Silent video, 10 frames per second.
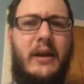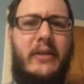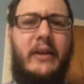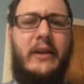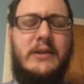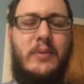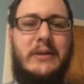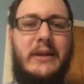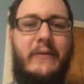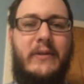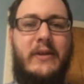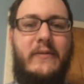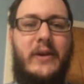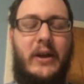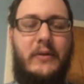I think that's what's left in
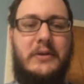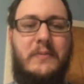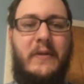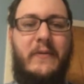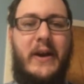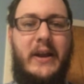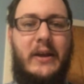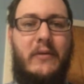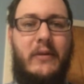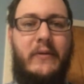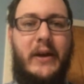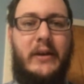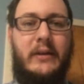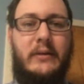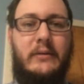the video is me fighting Jokovic.
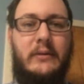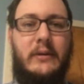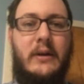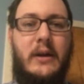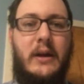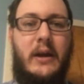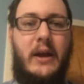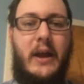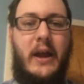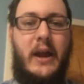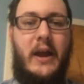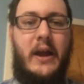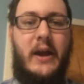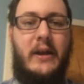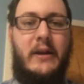
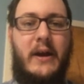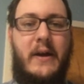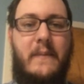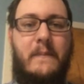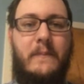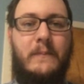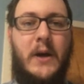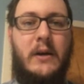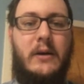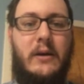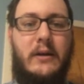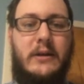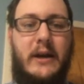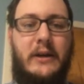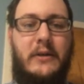And I'll
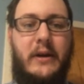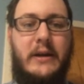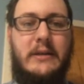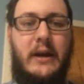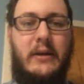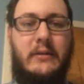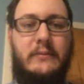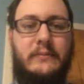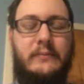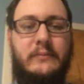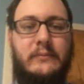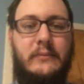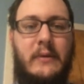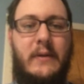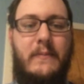talk to you guys later.
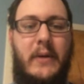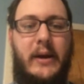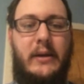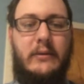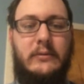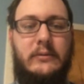Bye.